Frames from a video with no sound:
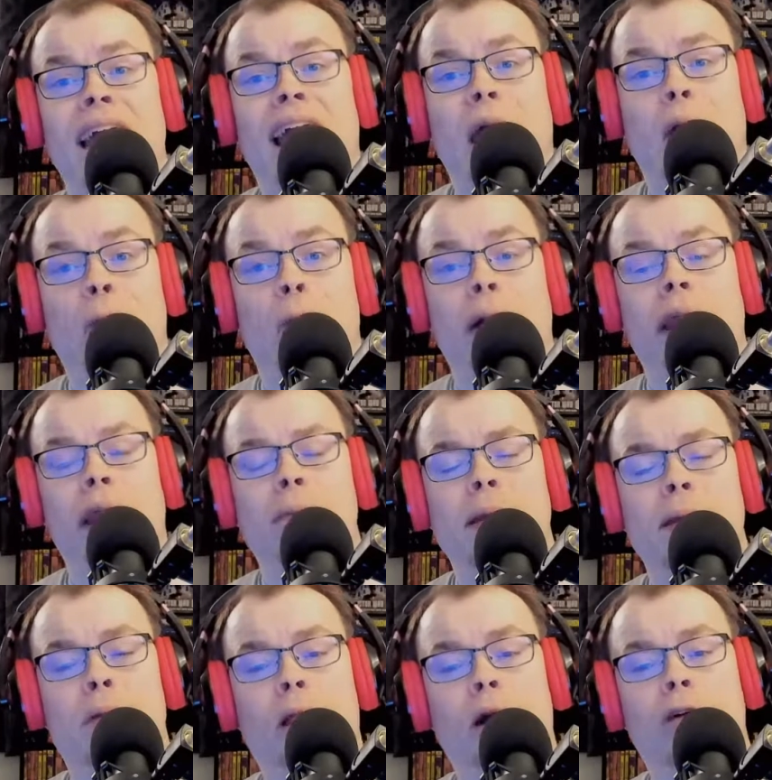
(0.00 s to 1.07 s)
and putting
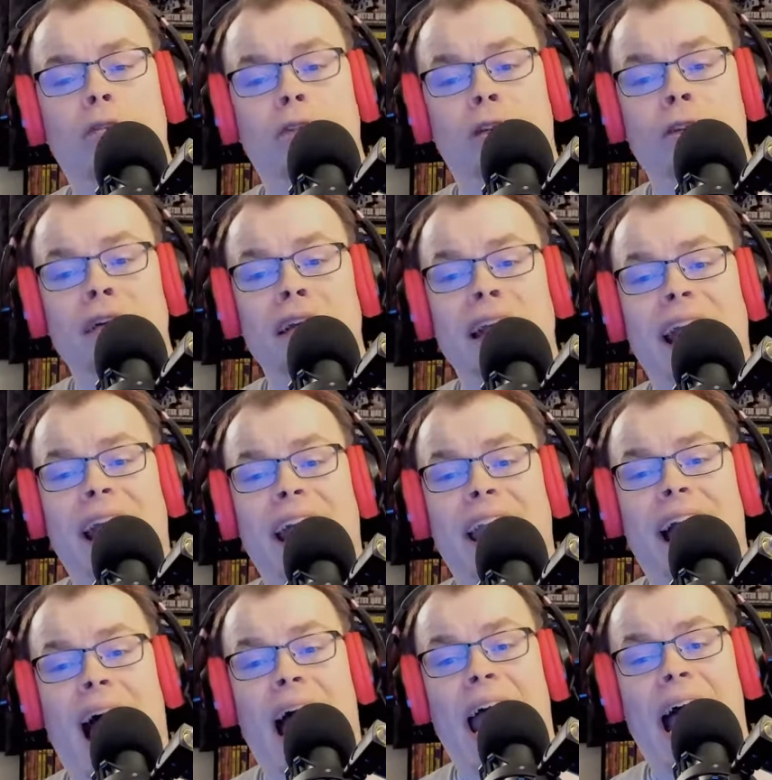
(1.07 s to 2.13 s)
people over, and
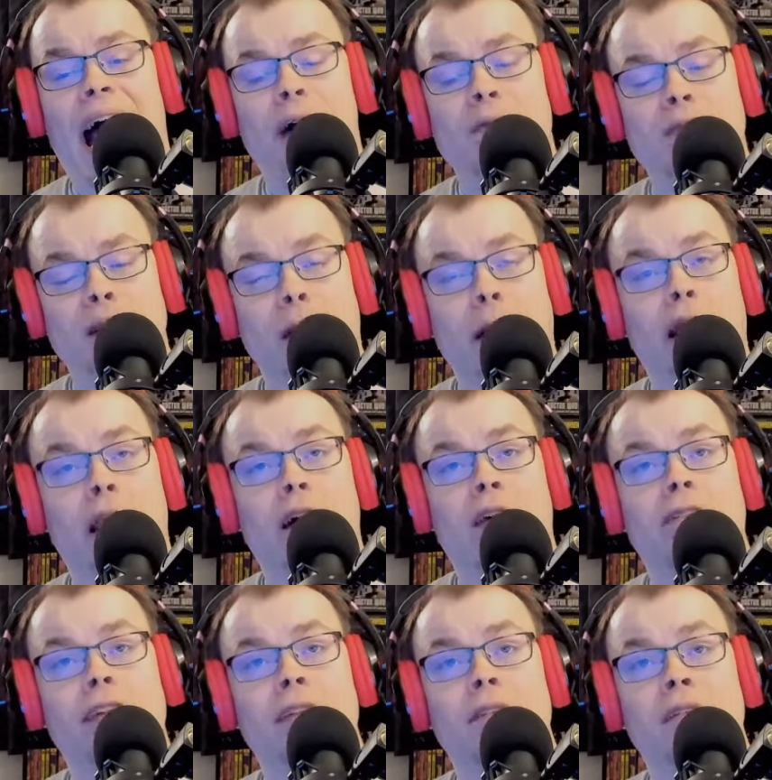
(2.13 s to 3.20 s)
I absolutely love
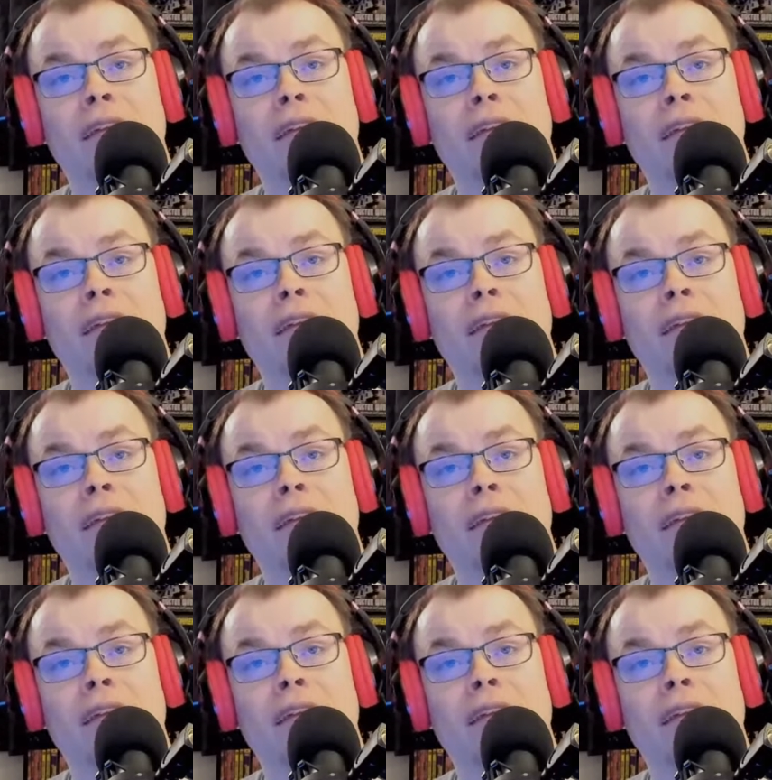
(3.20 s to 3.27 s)
it.